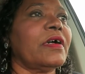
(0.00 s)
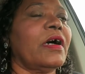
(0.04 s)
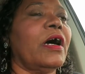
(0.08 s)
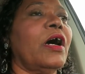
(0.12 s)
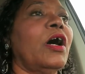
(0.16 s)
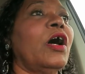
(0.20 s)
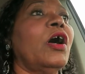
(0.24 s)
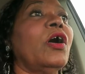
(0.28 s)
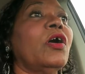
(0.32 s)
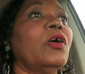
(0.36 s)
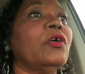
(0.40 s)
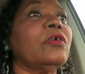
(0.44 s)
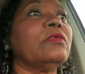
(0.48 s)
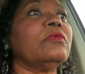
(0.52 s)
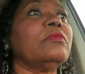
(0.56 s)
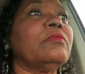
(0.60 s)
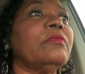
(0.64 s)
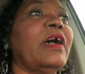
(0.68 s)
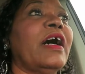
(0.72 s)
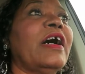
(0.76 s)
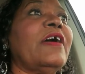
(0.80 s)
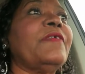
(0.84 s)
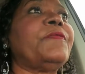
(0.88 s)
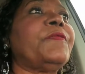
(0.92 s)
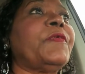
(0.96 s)
Oh,
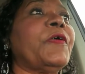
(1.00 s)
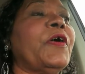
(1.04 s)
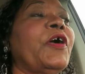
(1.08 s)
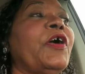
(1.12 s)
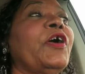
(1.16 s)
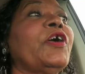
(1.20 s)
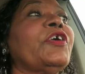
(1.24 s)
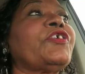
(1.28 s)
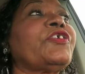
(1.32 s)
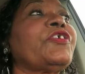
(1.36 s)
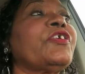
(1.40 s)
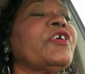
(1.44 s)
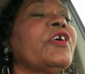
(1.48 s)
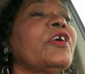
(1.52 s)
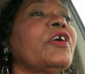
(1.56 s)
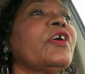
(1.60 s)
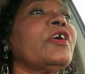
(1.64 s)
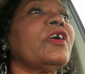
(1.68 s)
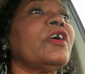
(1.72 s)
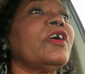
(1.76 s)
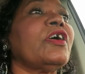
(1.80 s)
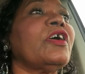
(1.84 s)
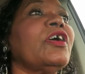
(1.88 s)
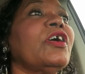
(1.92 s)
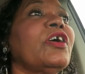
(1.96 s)
my first,
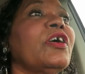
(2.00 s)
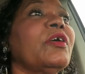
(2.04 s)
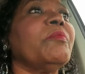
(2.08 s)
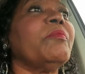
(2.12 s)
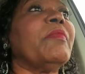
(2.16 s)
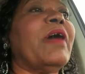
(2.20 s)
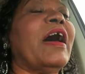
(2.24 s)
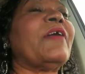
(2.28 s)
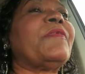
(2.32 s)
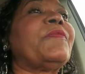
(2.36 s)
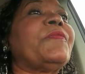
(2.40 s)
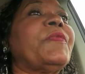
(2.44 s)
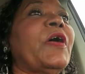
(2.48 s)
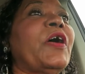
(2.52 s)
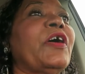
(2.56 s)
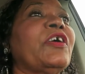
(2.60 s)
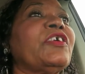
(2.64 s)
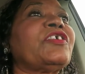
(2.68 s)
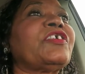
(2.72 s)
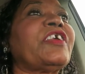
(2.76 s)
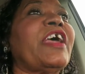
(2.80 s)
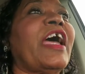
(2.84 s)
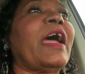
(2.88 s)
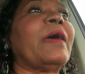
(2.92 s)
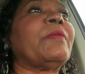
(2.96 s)
my
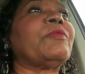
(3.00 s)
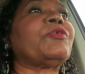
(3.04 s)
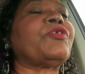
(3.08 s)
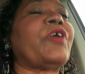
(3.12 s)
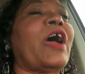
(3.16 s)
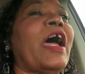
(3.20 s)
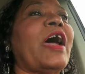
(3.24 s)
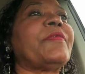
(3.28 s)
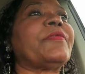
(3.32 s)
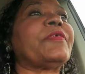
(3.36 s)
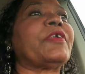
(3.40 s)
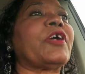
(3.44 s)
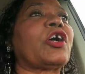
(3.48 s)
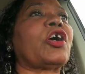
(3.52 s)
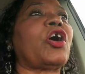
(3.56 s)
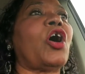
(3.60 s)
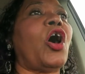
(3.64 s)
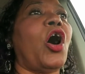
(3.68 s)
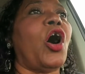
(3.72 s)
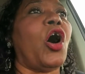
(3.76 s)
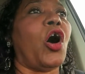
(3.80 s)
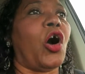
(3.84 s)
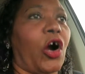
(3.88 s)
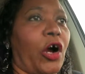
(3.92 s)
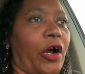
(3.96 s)
first time driving a
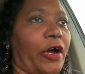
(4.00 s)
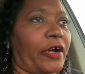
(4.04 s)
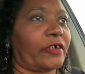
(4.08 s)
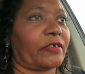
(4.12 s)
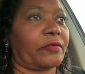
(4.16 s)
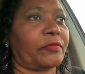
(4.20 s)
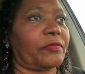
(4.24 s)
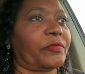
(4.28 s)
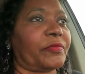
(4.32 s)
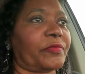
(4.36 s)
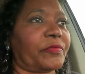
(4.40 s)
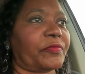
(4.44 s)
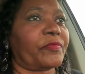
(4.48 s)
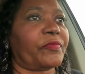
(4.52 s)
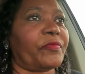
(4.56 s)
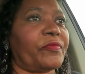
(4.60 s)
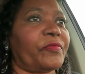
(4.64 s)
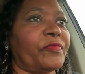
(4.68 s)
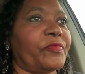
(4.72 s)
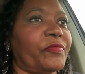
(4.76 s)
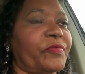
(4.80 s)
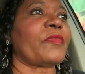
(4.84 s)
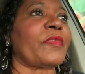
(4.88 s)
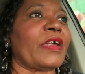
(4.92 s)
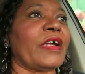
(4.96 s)
car.
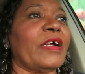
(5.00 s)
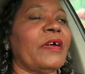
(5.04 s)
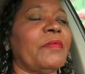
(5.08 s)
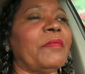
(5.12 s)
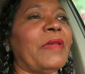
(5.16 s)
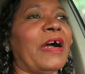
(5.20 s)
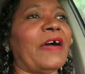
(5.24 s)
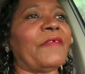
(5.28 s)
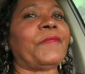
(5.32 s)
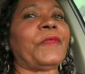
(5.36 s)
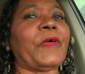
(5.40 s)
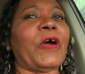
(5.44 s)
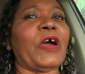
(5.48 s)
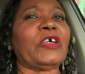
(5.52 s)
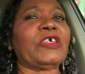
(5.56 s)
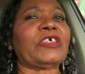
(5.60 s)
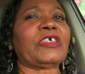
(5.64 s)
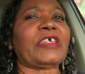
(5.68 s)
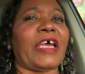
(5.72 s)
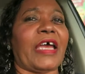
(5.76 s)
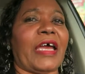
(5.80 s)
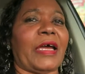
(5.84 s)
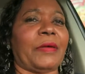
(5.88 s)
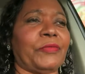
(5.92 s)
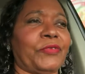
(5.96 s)
My first
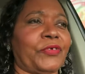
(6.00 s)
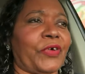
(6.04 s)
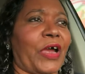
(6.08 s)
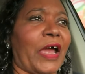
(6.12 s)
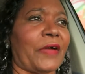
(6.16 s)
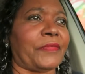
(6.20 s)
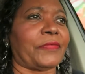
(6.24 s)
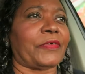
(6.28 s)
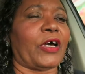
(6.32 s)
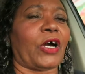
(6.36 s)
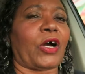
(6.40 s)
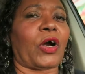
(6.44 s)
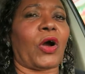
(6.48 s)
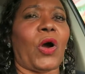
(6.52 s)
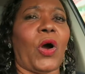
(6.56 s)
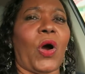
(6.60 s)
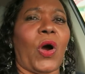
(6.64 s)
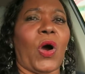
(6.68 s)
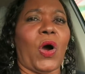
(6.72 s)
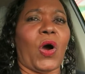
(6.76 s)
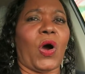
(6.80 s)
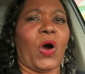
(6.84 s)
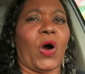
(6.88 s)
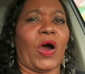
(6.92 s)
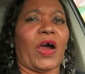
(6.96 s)
time driving a
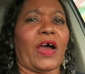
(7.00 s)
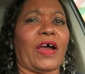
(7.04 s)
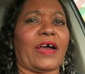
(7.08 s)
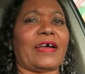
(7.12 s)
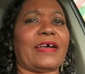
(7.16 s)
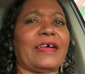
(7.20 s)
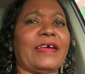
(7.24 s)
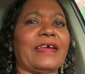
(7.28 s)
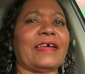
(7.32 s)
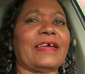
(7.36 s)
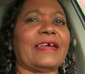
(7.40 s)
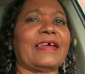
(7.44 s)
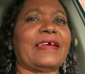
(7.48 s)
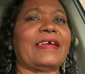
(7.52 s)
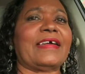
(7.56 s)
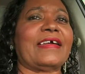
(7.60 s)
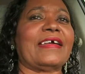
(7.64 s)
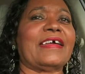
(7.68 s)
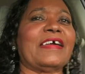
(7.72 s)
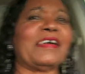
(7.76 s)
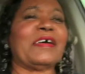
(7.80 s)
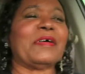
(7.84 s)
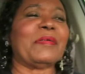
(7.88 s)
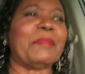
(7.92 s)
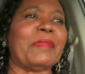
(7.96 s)
car
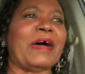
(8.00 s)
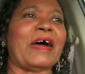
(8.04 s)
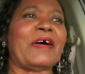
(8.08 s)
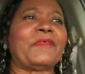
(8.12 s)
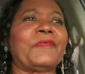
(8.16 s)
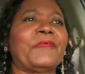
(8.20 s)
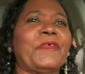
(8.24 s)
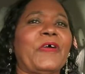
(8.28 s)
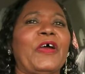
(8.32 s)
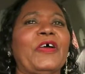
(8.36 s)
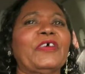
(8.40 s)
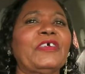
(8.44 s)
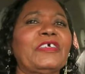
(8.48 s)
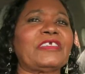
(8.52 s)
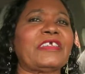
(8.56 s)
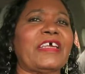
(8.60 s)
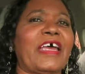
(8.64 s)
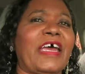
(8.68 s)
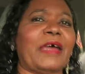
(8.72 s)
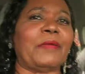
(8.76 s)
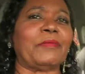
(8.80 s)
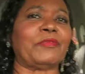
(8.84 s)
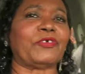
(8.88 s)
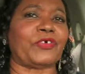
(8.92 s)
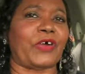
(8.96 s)
my first
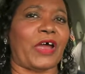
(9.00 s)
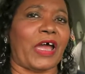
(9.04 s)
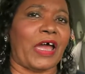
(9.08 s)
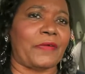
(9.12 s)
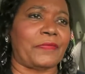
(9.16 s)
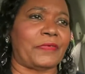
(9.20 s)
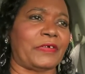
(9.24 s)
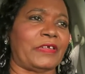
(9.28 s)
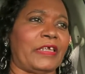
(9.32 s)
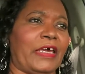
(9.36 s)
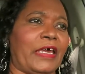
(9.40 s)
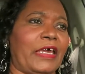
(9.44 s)
time driving